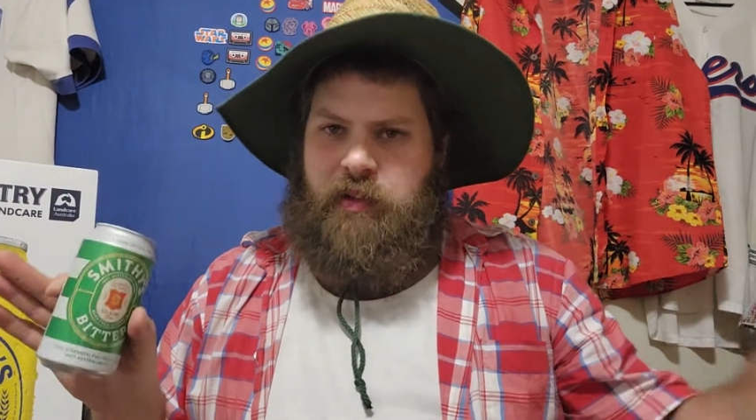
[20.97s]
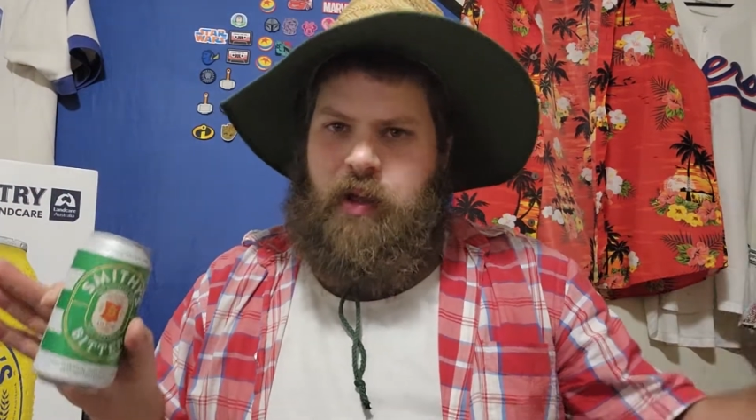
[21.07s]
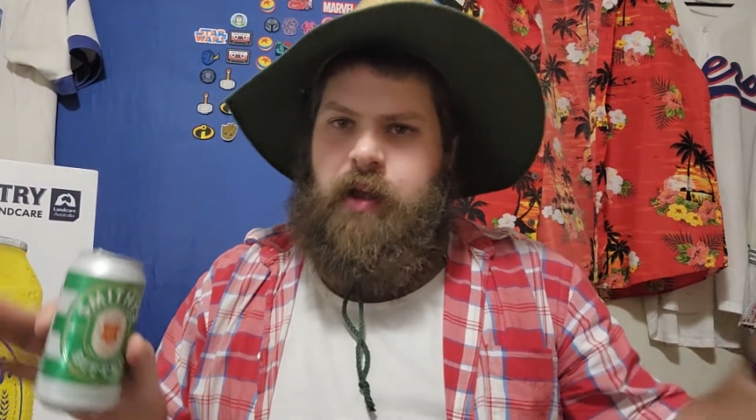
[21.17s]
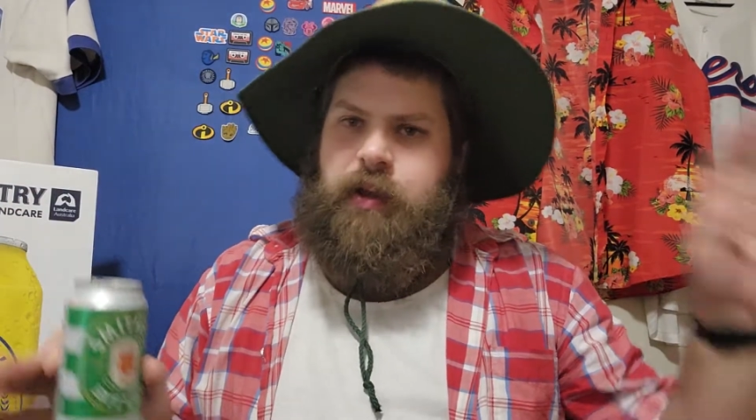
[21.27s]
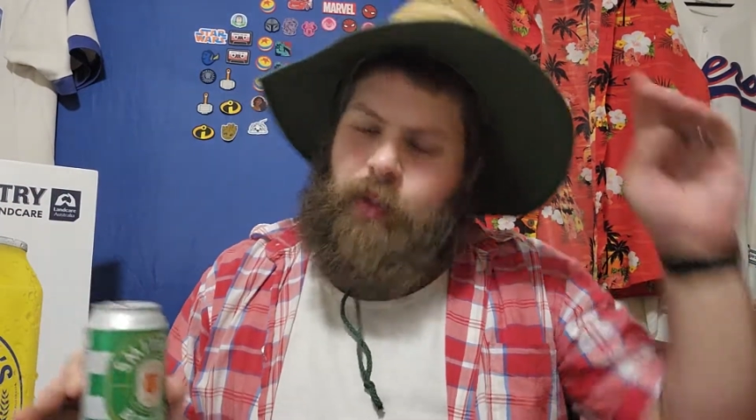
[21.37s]

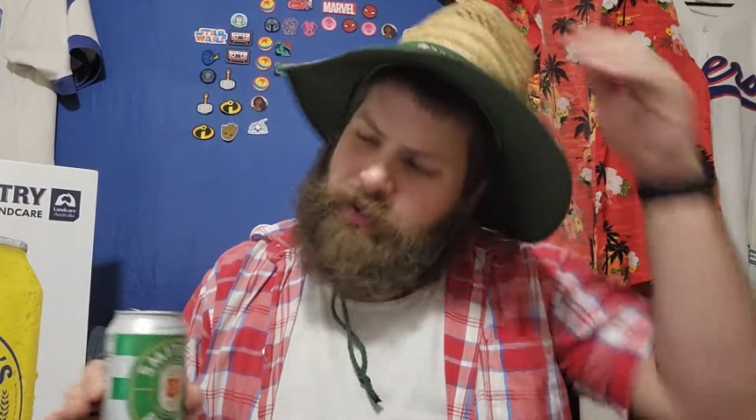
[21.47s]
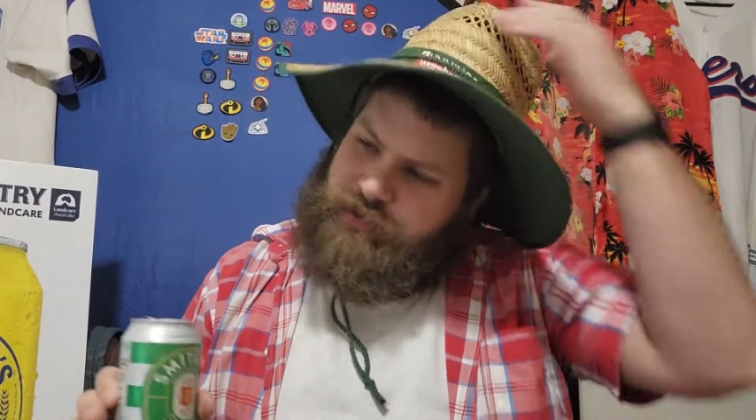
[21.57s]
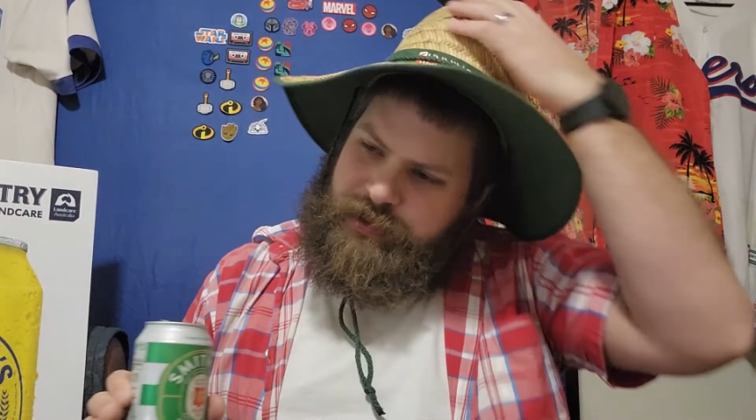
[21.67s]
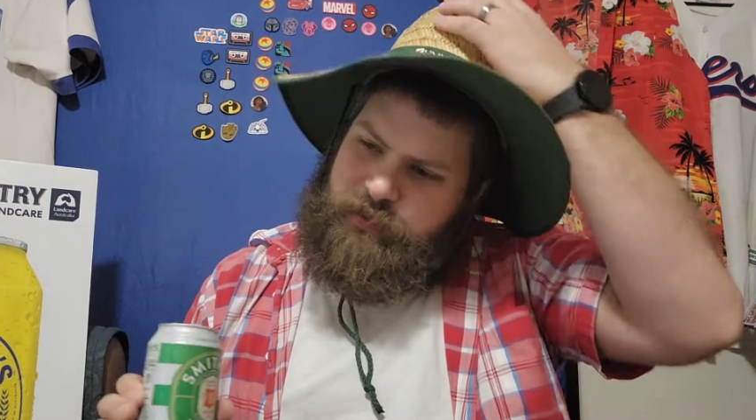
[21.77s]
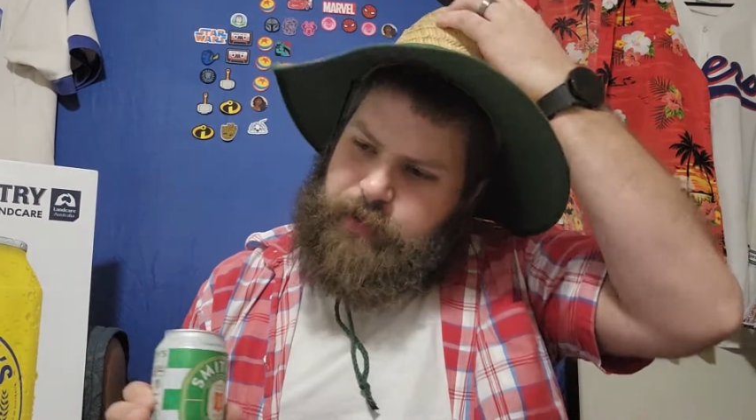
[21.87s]
I only one
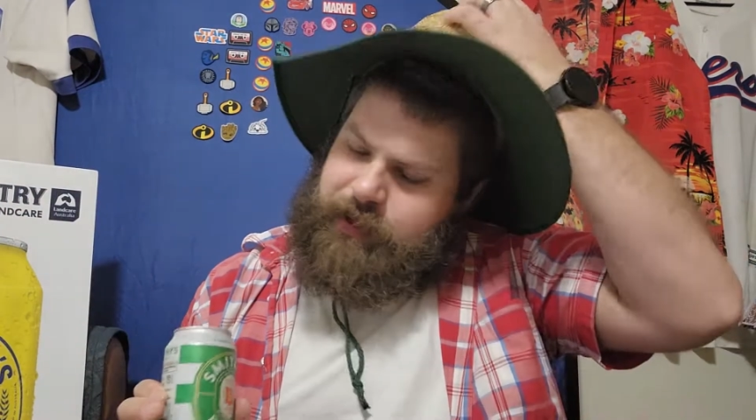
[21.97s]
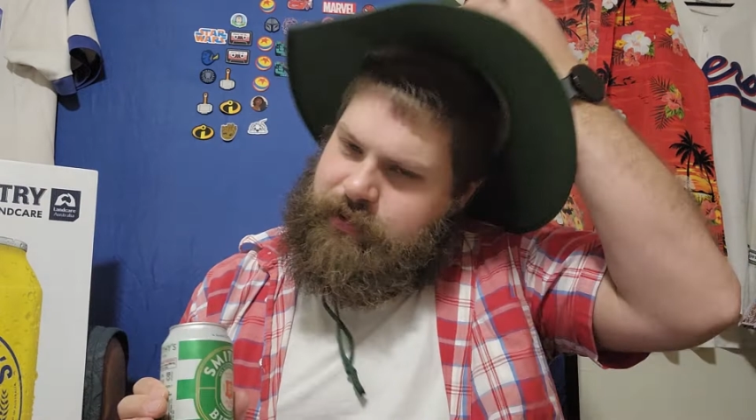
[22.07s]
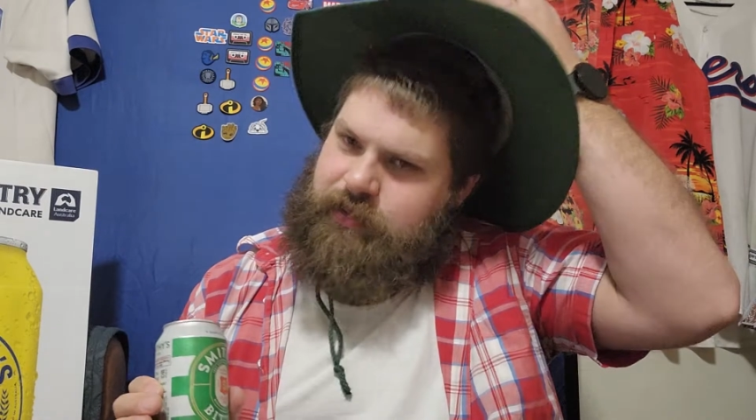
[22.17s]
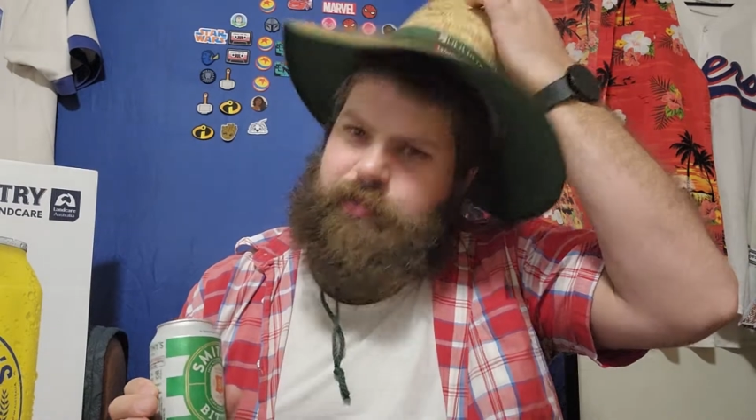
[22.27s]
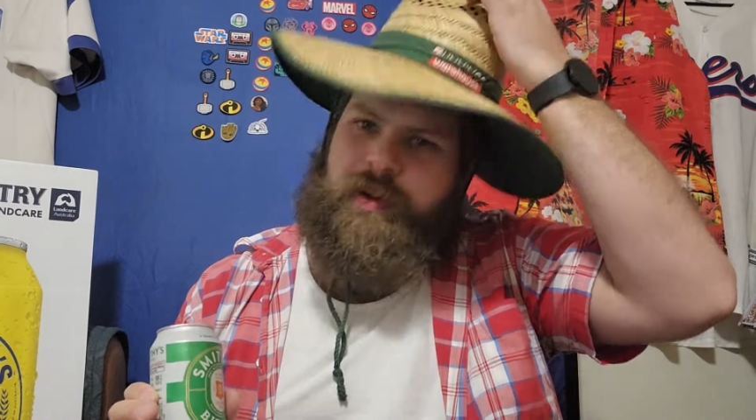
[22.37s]
six pack
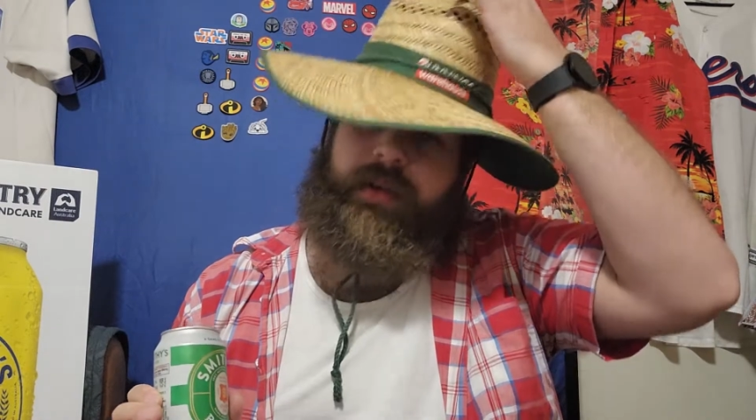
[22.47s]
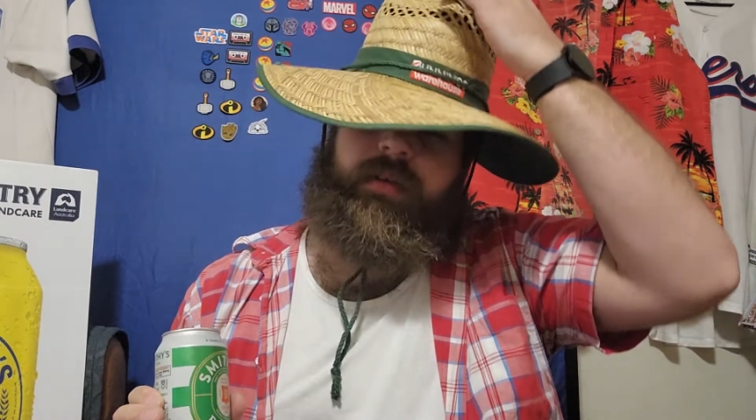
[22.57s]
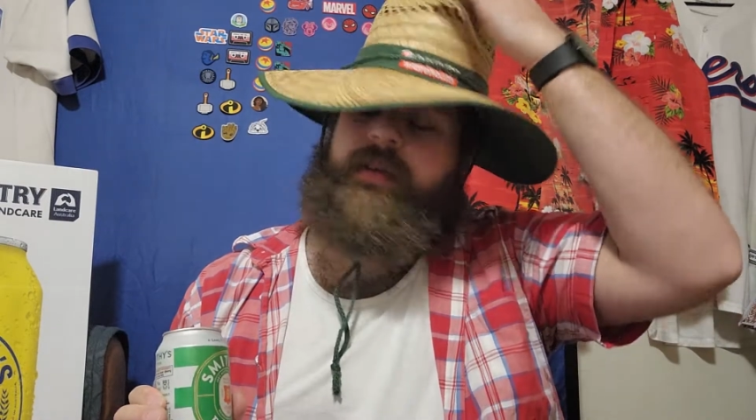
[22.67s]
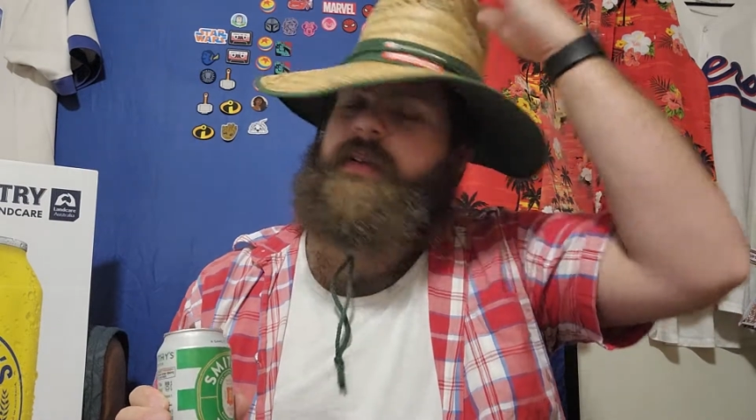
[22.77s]
this week.